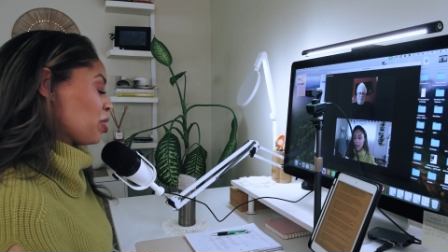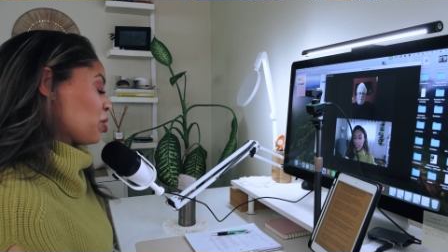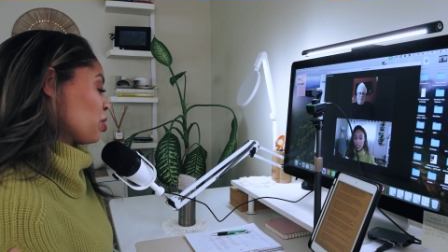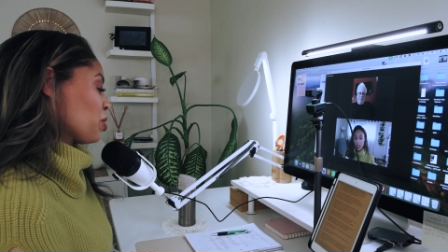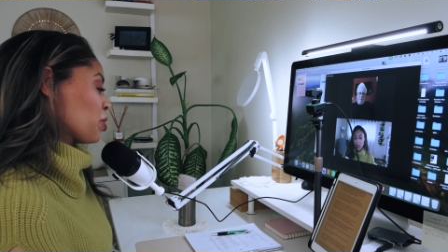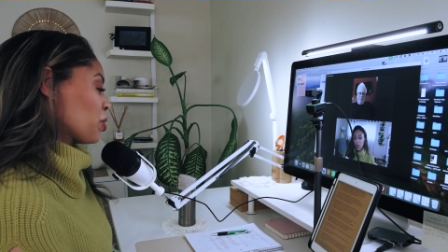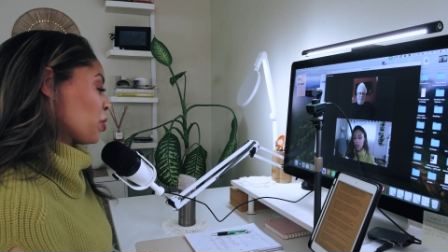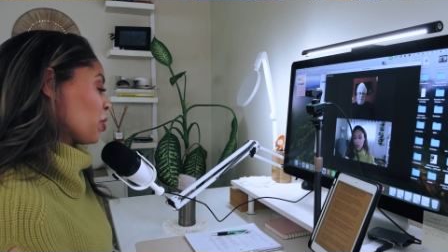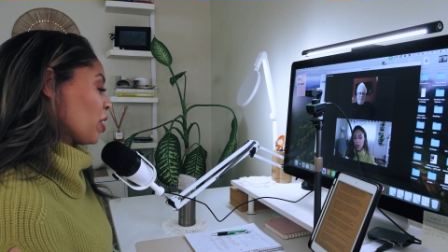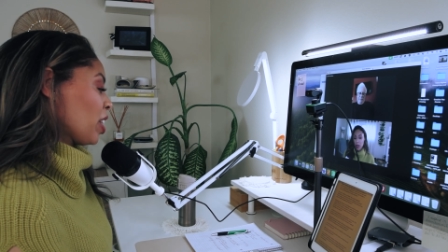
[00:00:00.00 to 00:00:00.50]

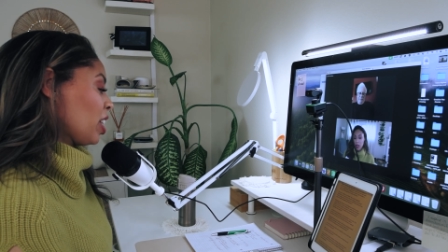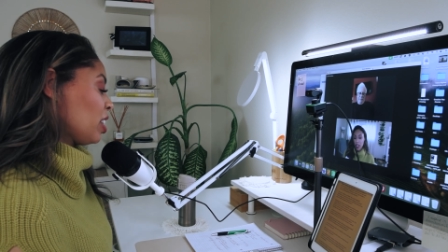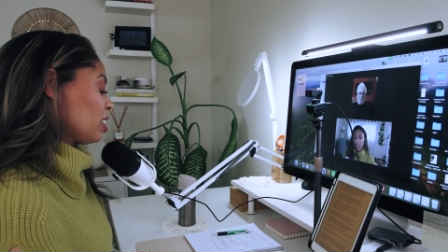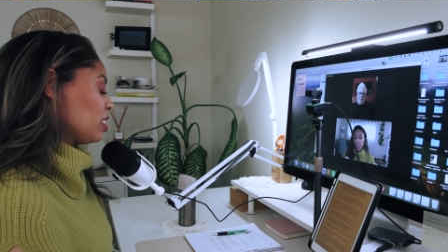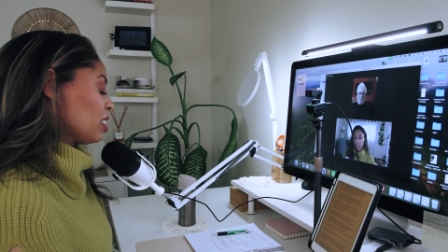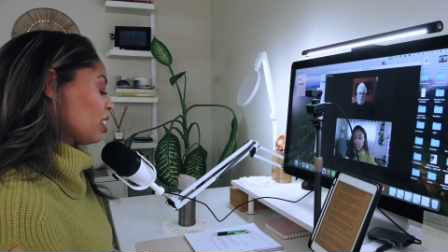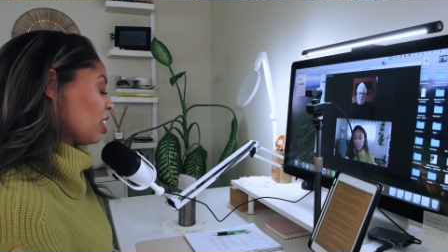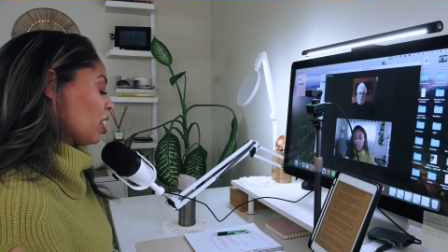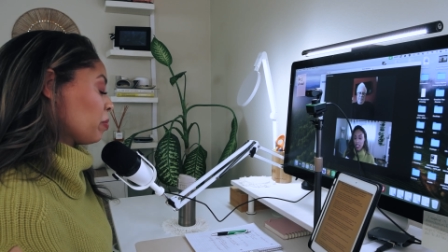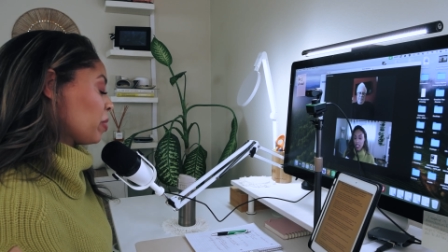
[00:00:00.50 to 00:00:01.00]
just
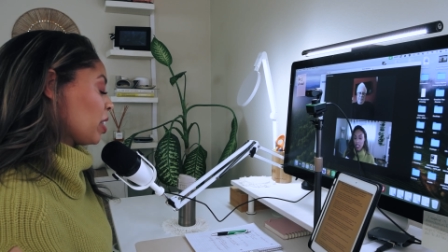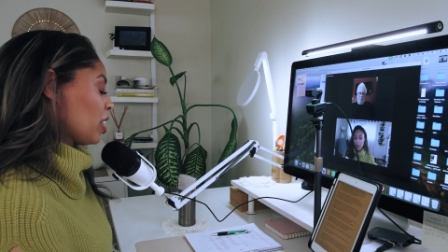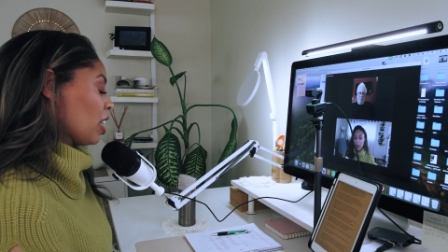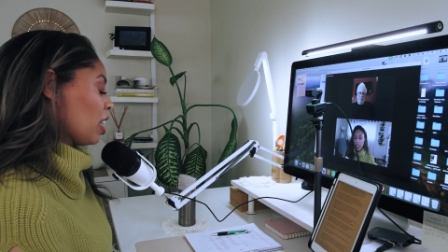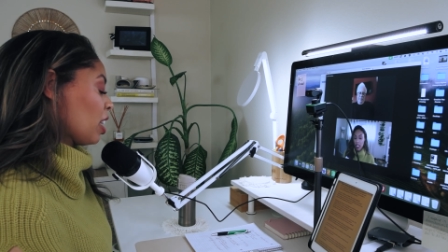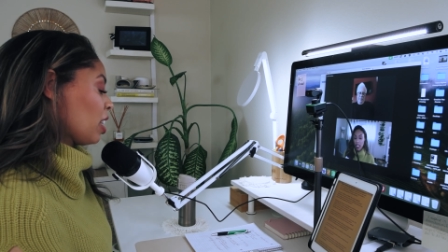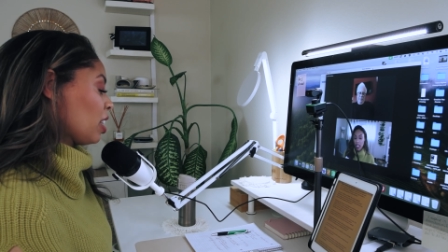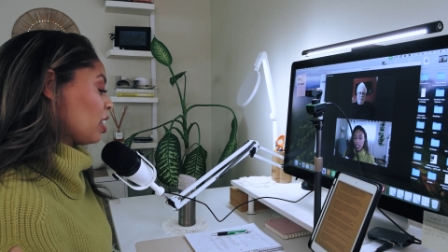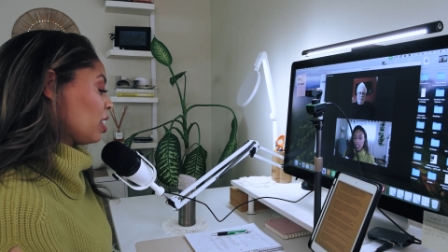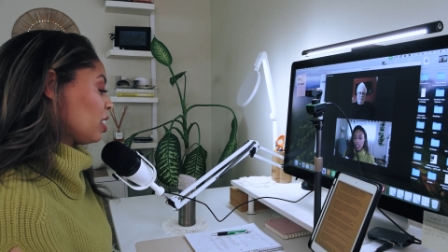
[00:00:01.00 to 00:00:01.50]
great. I
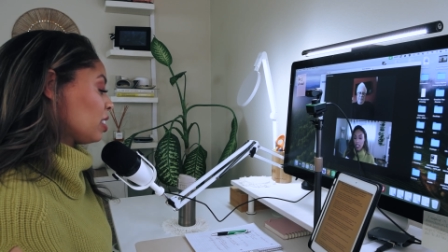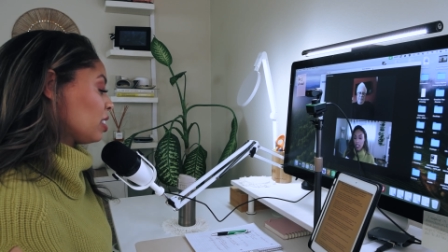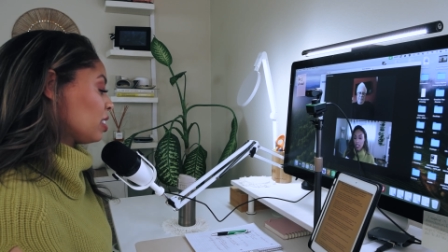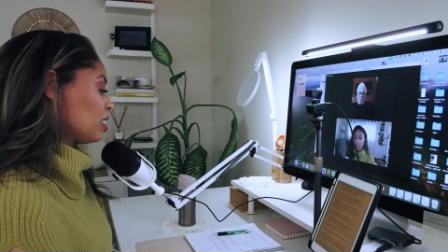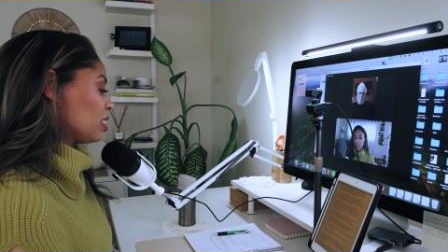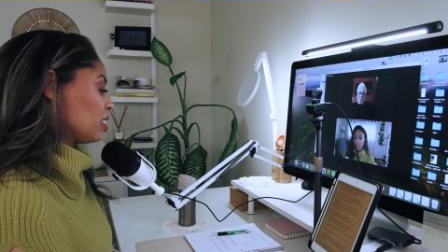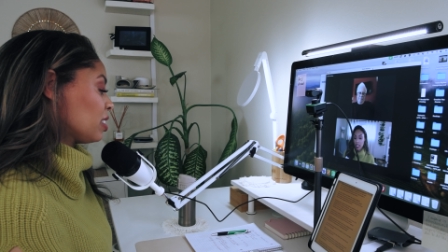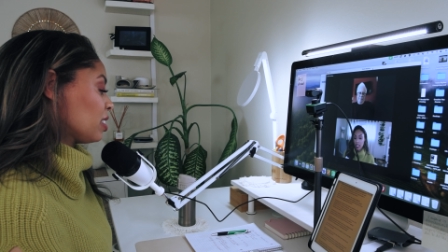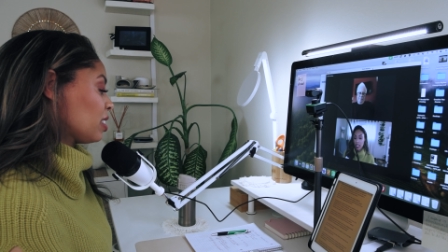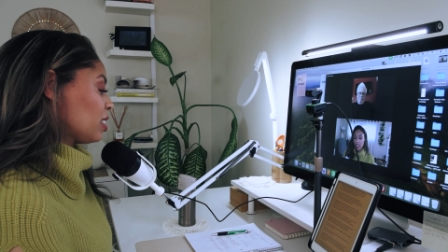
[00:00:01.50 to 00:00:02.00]
mean,
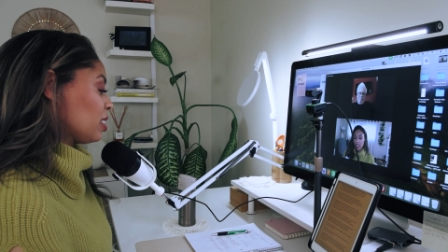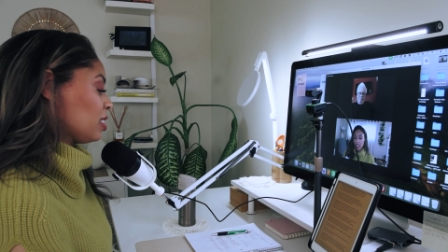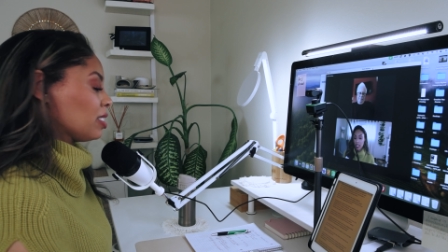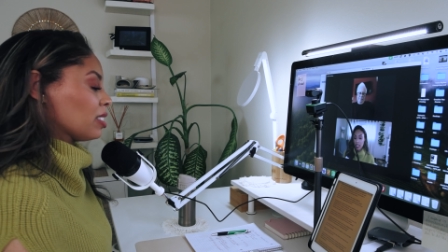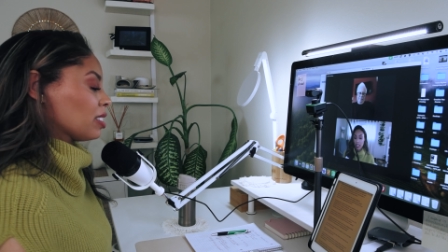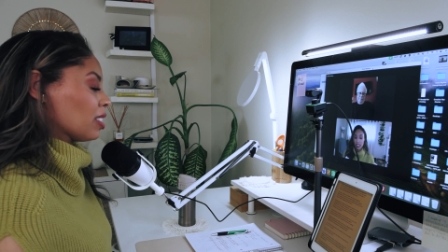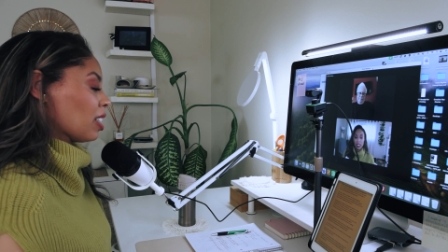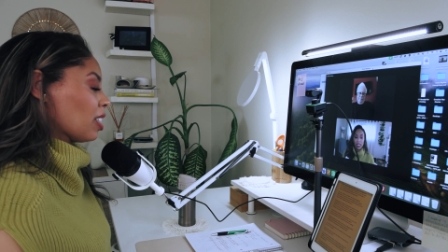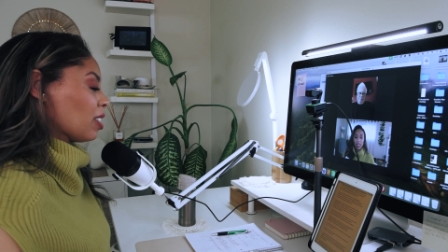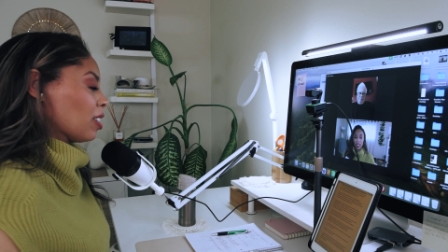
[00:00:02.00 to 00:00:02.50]

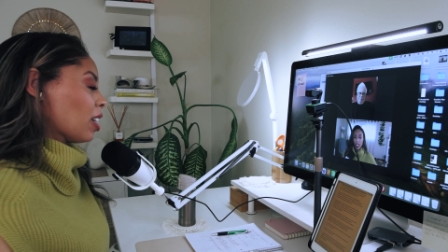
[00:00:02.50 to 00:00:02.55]
because